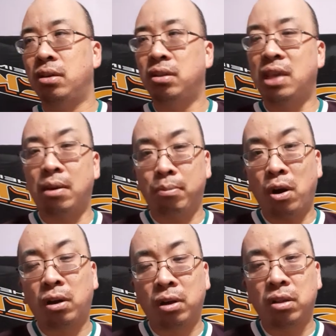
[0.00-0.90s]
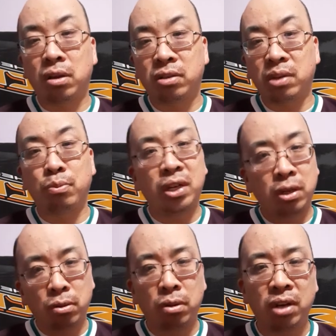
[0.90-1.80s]
that mark on their team. We
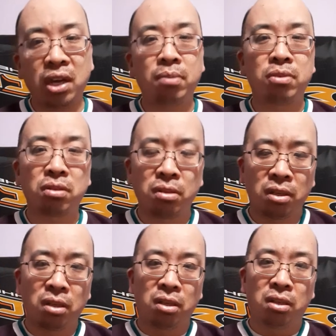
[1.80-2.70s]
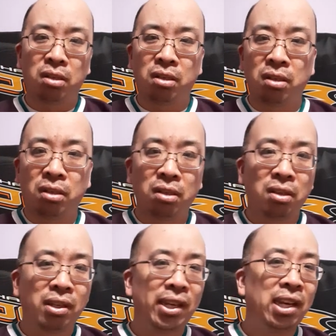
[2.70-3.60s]
know their names.
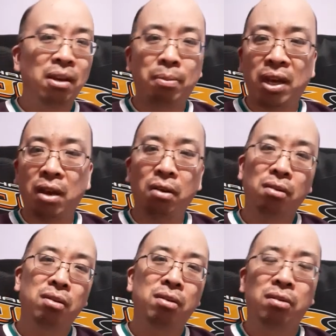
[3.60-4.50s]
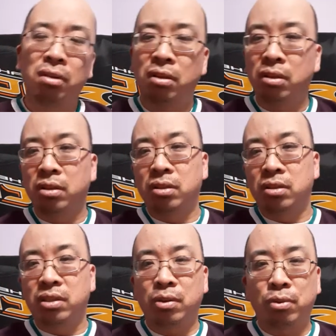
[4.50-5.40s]
Guy Hebert,
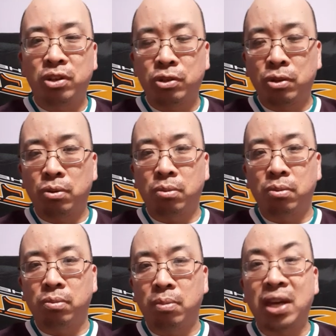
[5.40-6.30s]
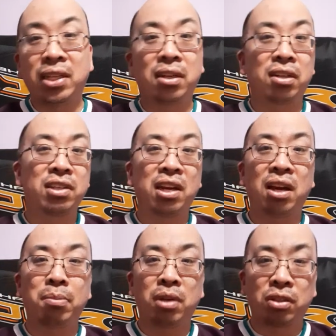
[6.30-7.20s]
the original Mighty Ducks,
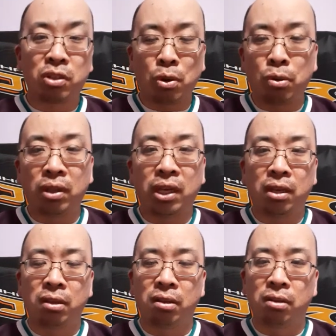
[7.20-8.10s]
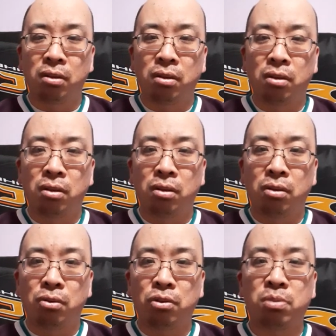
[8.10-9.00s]
Anaheim Ducks goalie,
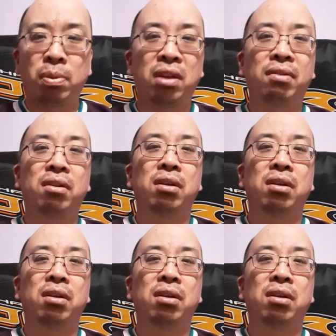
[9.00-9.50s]
who spent